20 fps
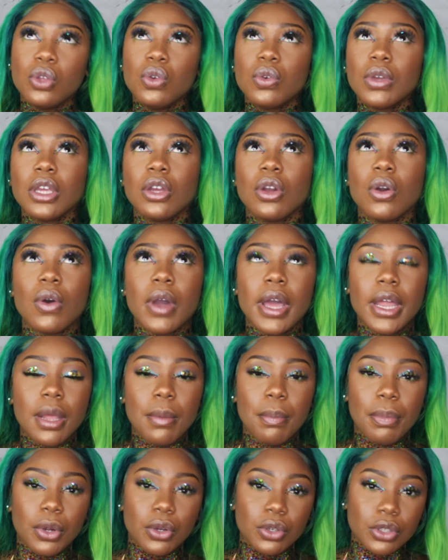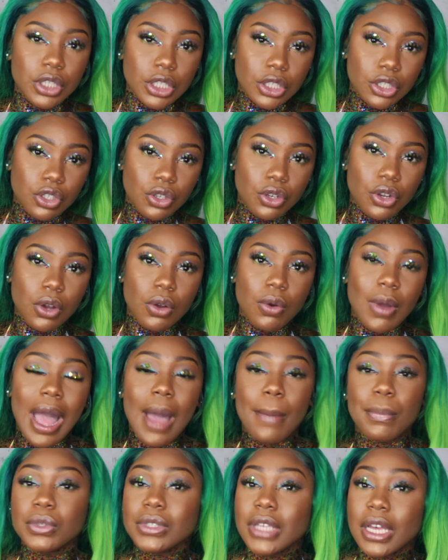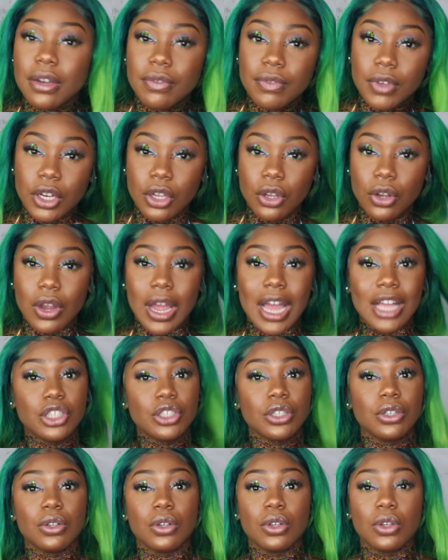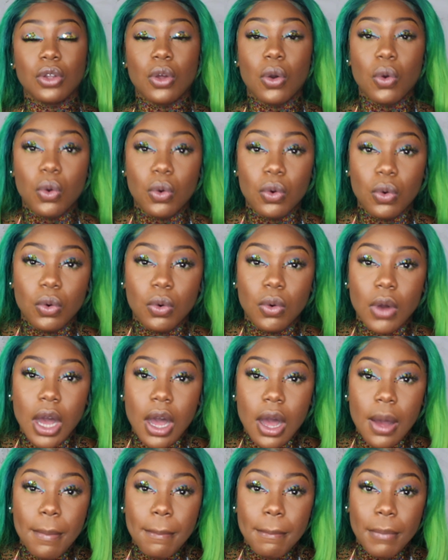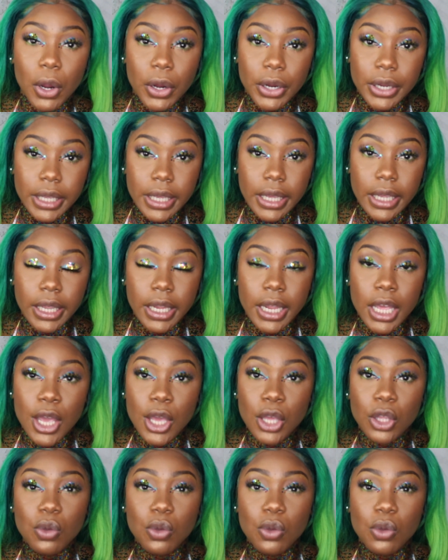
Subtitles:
you can go ahead and purchase, you know, apple cider vinegar at your local market.